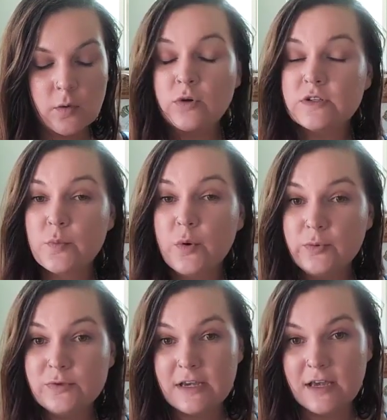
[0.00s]
was
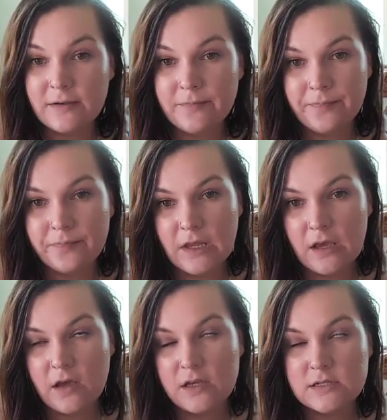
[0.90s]
wounding,
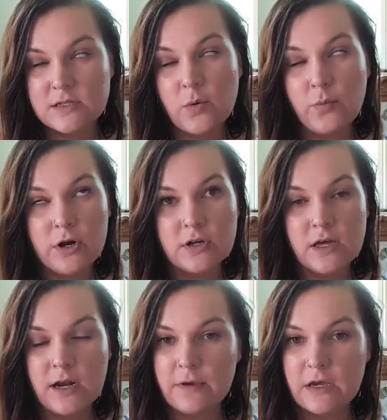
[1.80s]
is the word
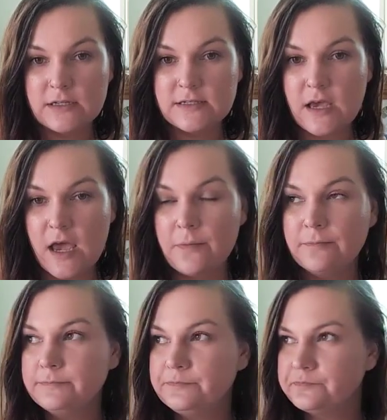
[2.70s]
that I'm going to say
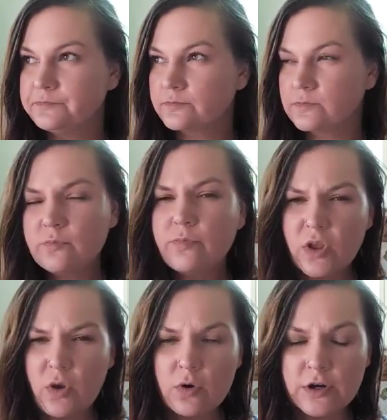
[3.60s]

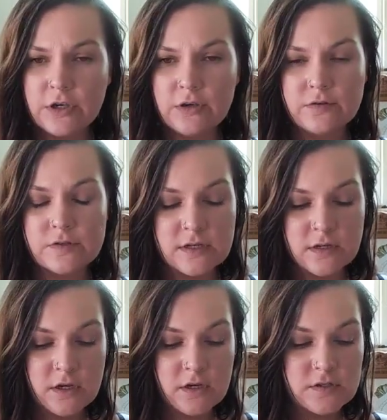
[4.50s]
or use.
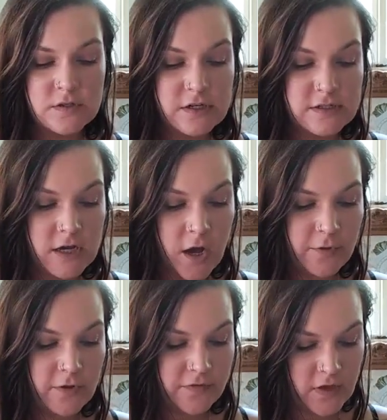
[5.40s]
So there's a
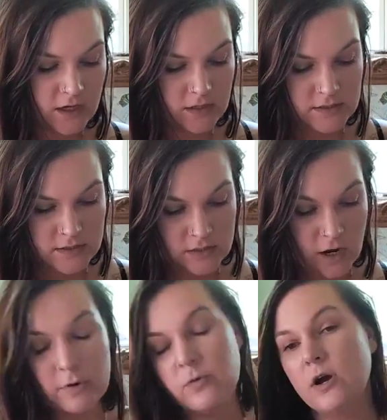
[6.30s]
couple of things.
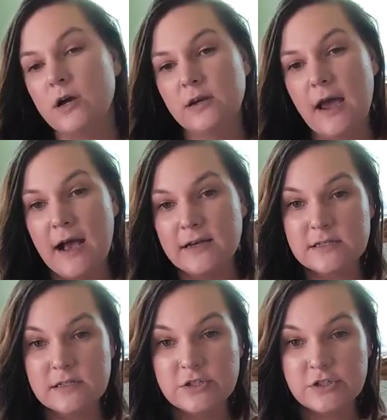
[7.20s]
Number one,
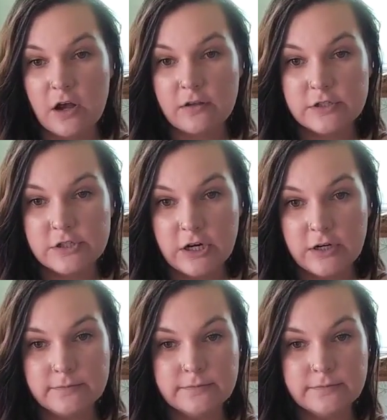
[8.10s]
as an astrologer,